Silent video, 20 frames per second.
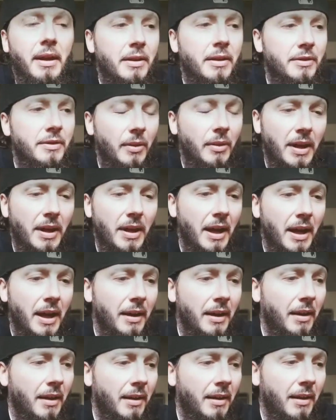So yeah,
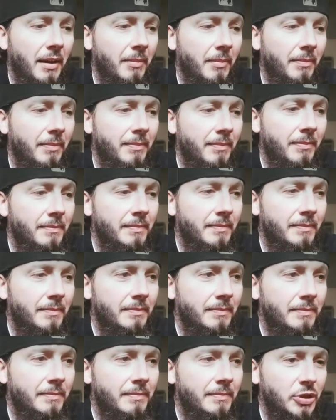um,
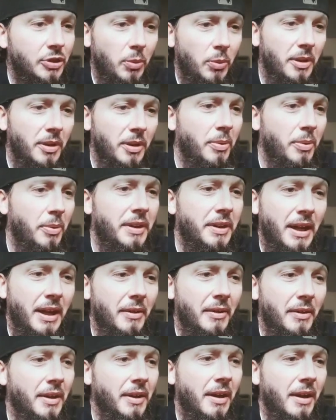just wanted to put that
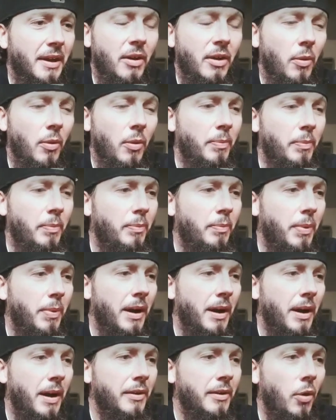out there, and I hope
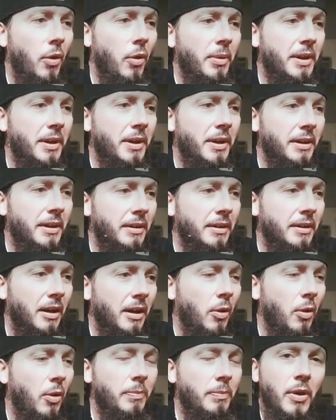uh, nobody, I
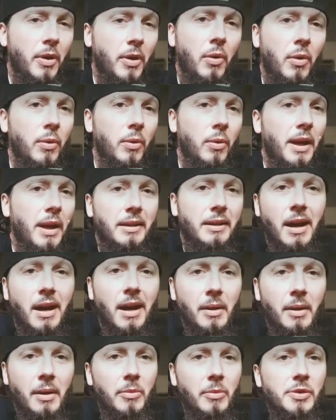hope no like
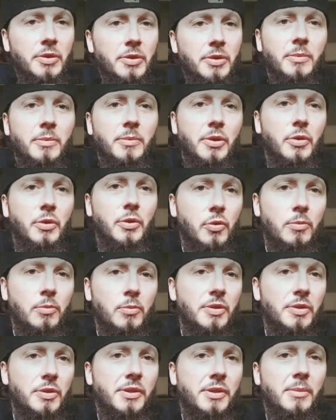non-Muslims or new
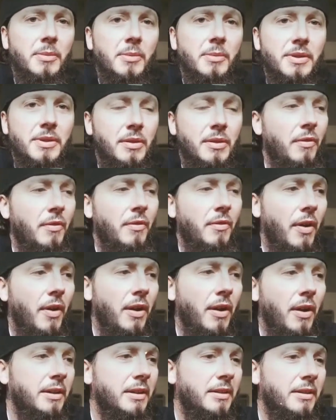Muslims, you know,
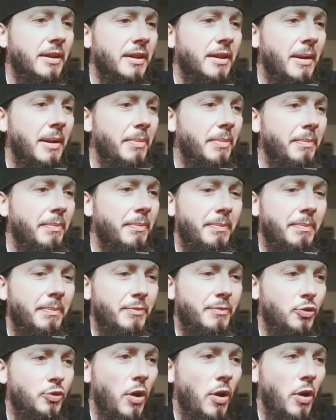fall into that
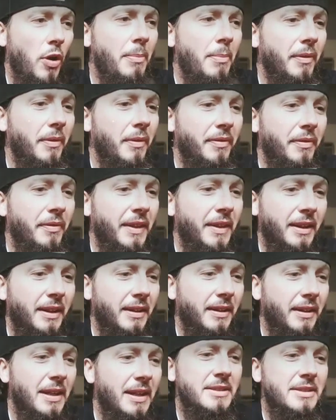trap of
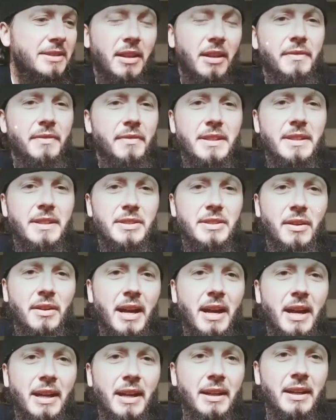thinking that Salafis are like